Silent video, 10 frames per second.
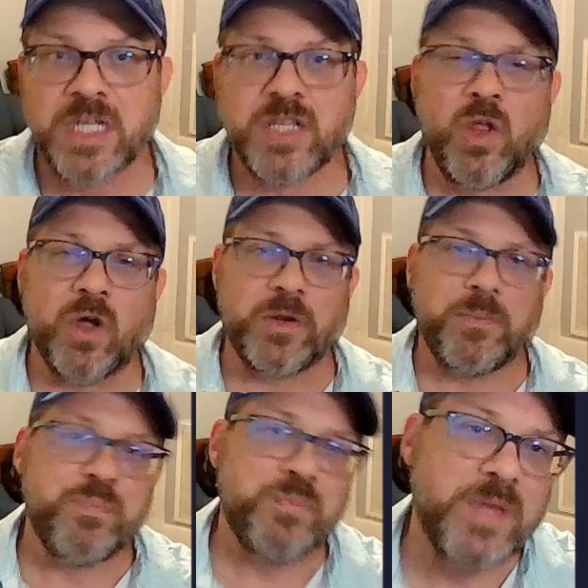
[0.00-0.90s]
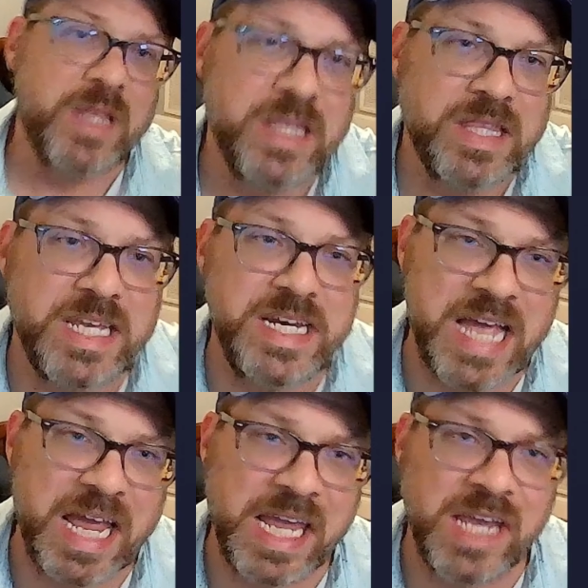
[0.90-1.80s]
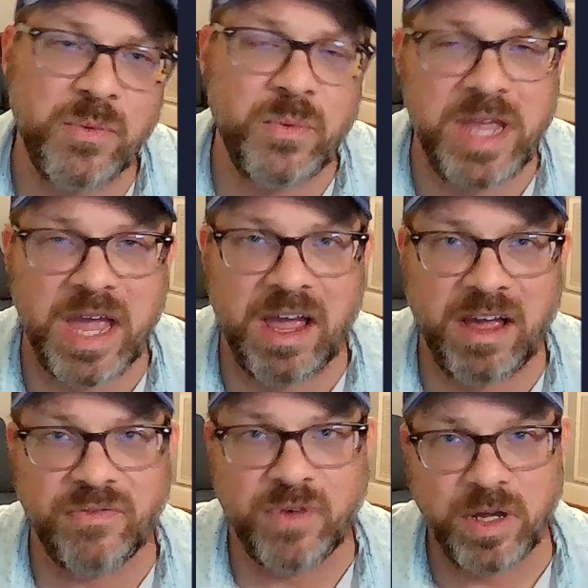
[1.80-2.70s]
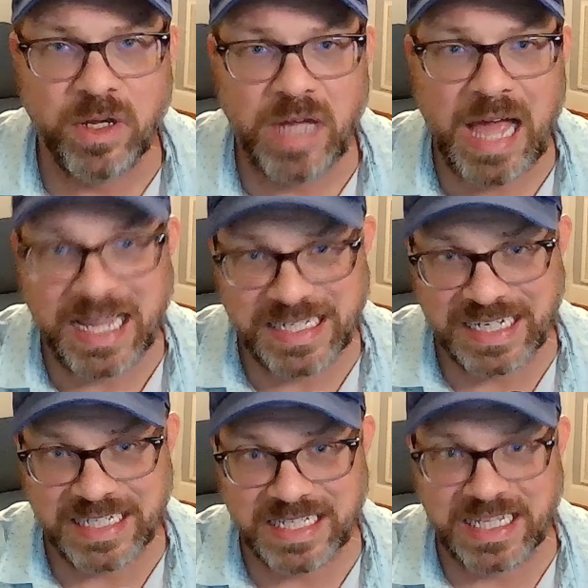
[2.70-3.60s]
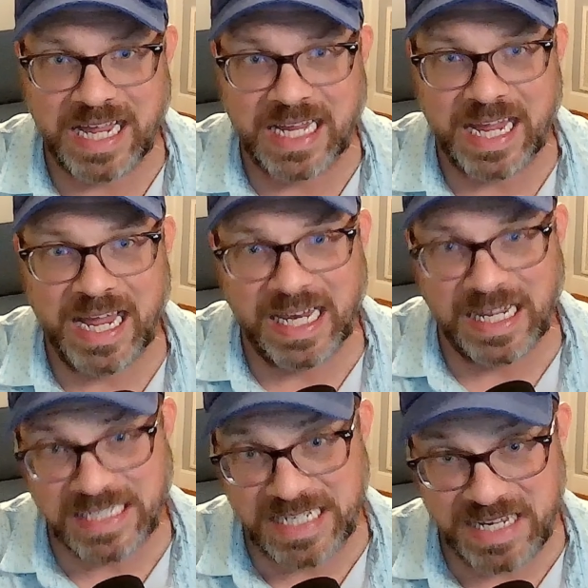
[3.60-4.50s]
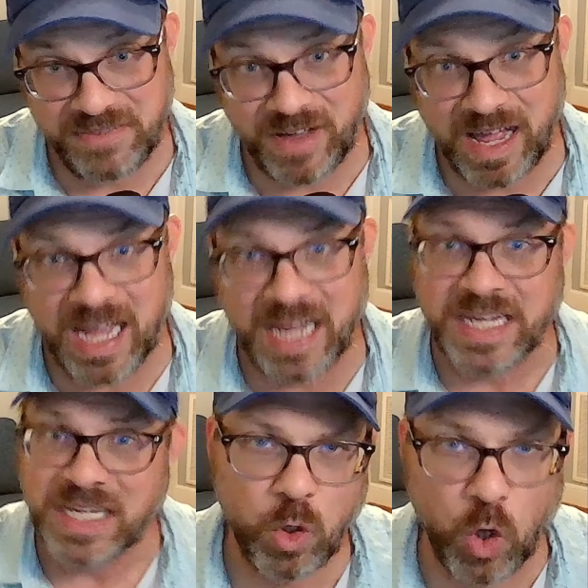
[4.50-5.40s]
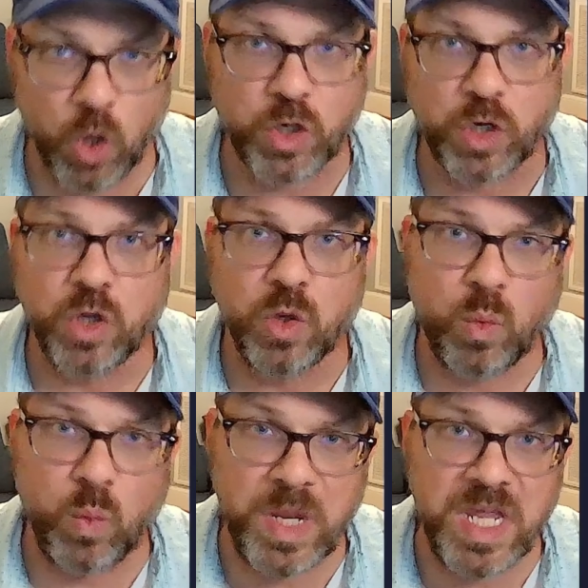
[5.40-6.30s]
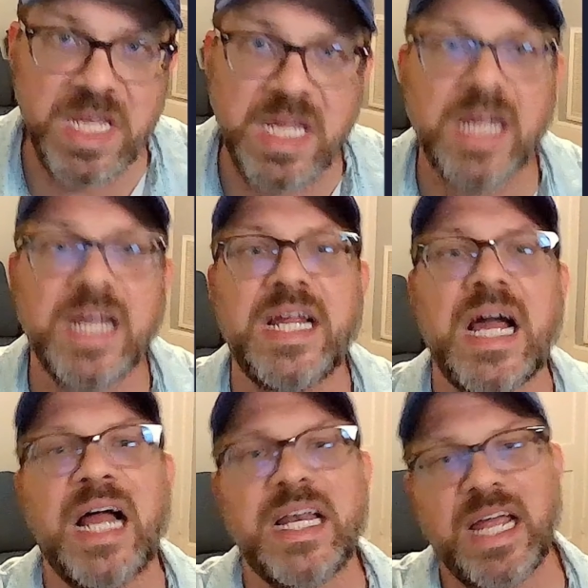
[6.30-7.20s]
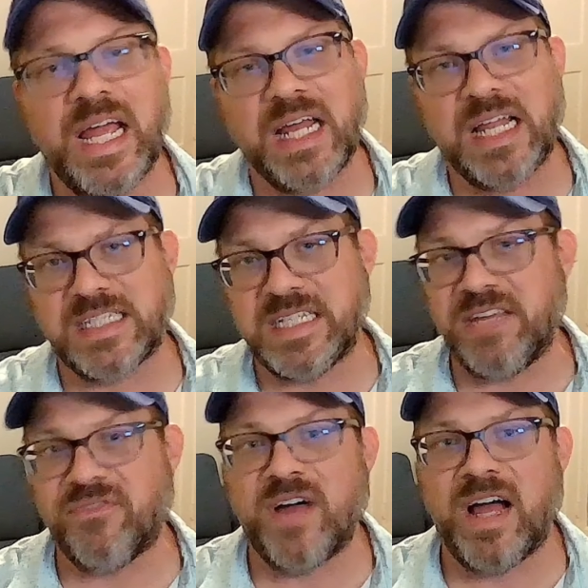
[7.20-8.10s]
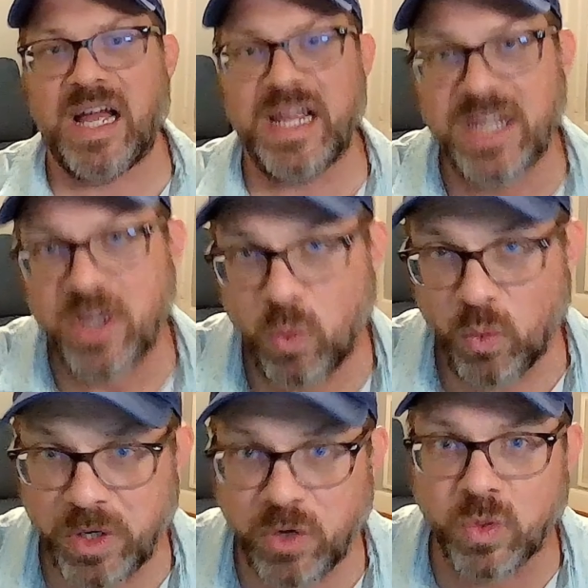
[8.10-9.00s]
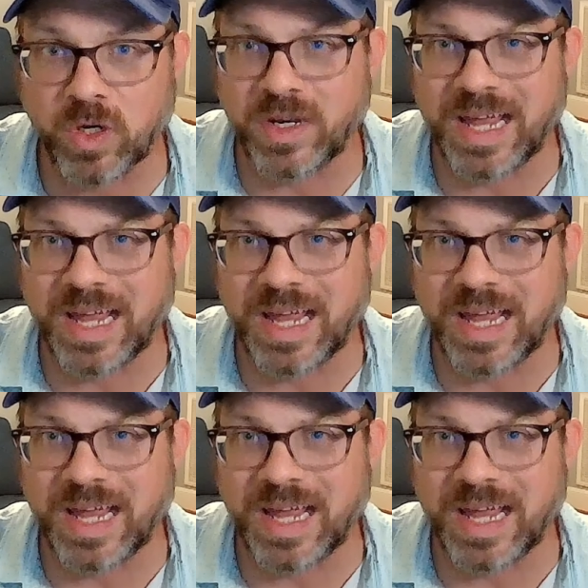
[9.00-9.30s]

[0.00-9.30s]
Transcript: Look, today we have assets like LSDFi. Well, we got LSDFi, real world